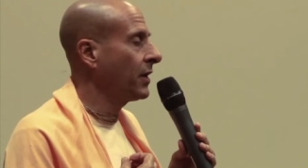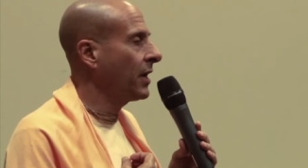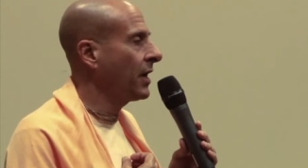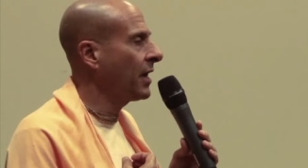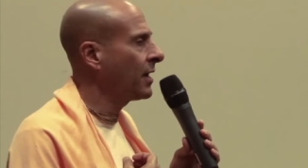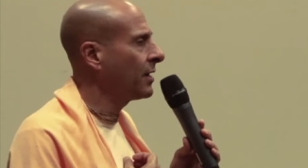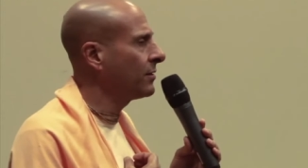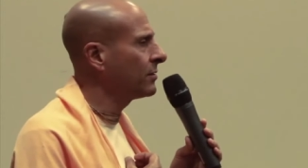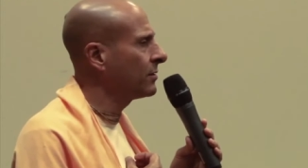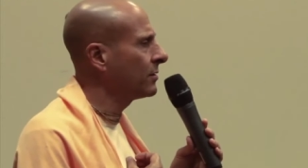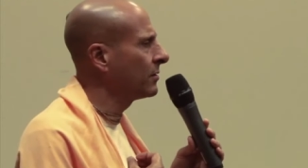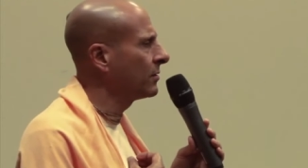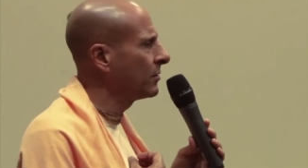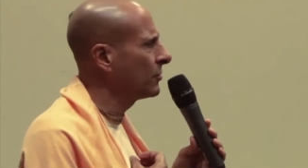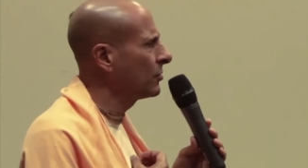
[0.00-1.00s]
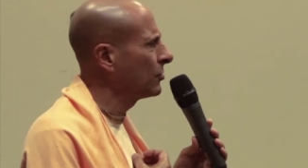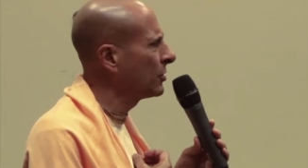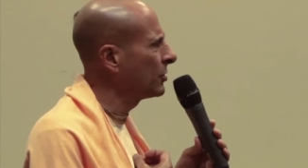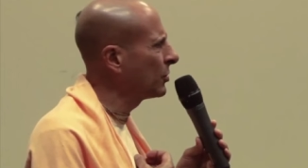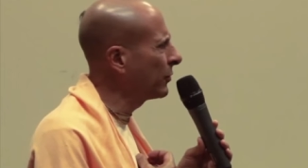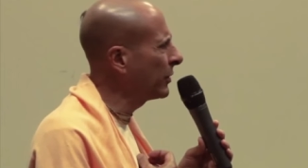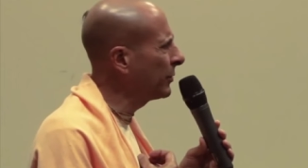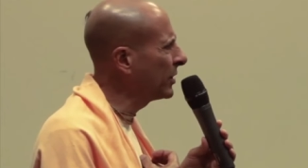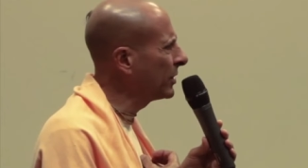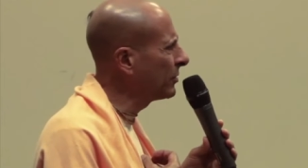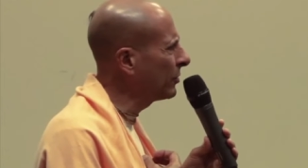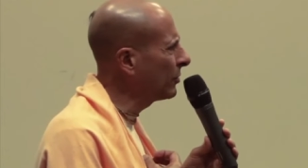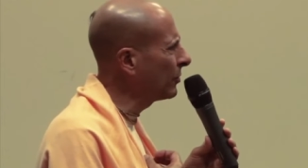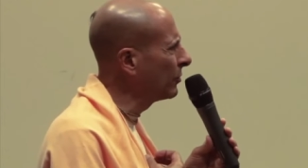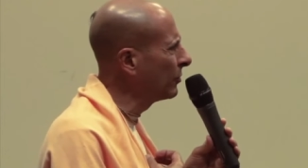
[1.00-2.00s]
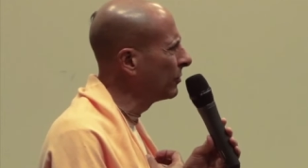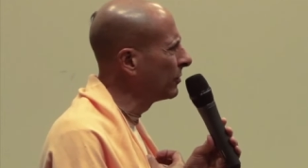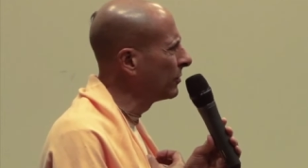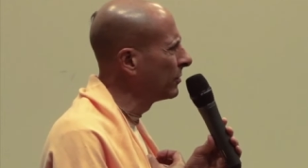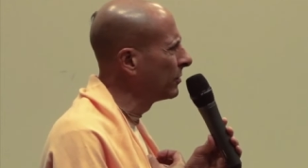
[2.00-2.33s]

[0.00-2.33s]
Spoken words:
And to the degree we do,